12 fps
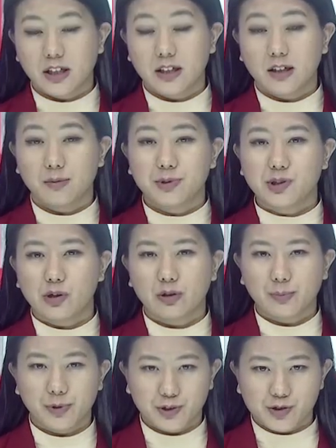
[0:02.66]
Nagamis Ron
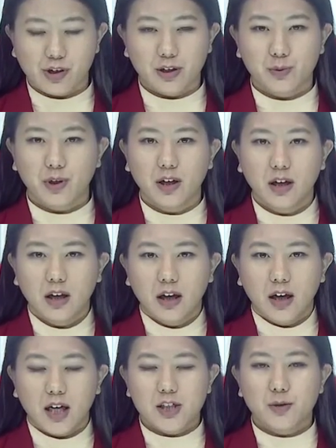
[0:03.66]
of Nation.
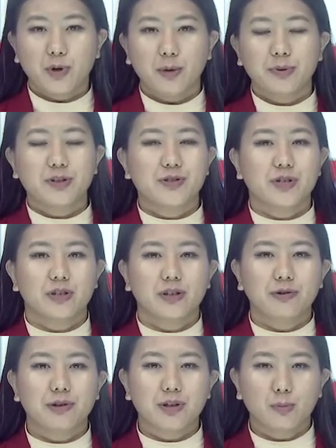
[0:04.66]
Aji Prime Minister
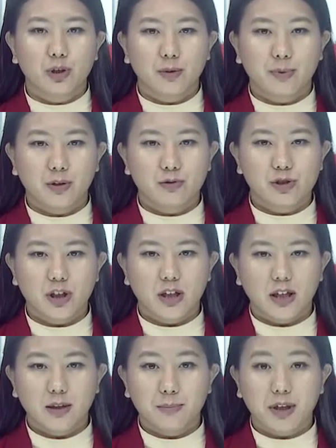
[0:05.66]
Narendra Modi
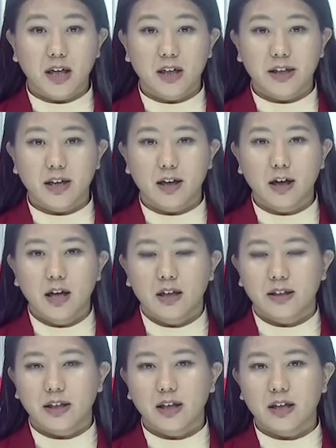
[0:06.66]
Bragushiki, Mekhalaya,
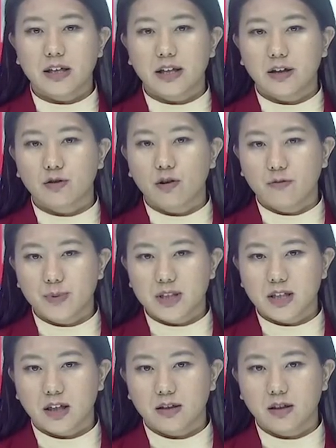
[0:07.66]
the NDA
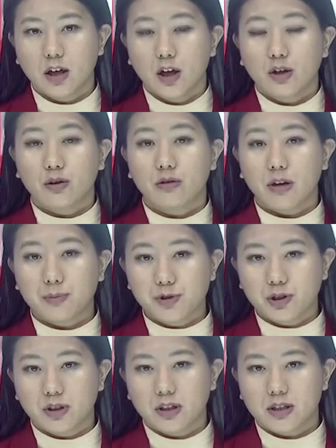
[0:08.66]
government can
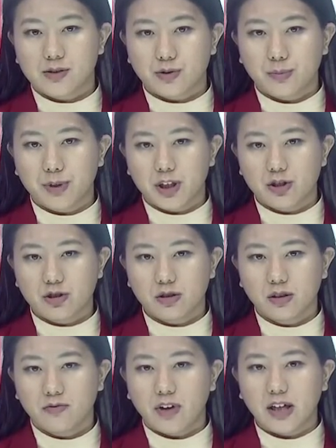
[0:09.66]
corruption,
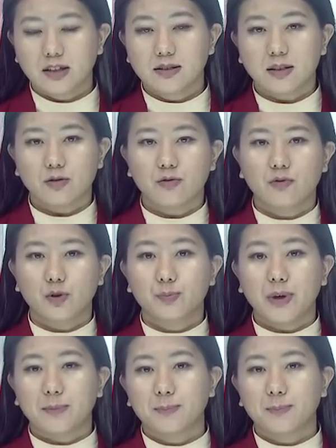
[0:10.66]
discrimination, violence, aro vote bank